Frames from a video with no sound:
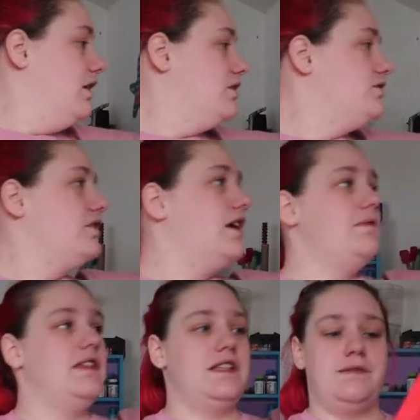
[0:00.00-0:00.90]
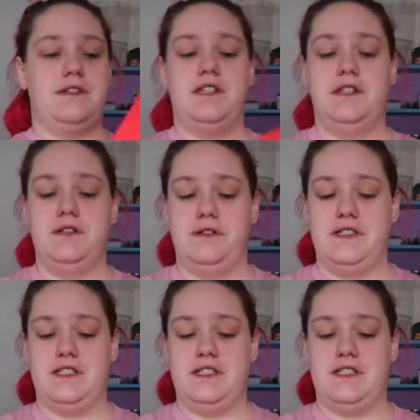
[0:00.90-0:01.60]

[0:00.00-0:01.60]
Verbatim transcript: He also got me this one too. It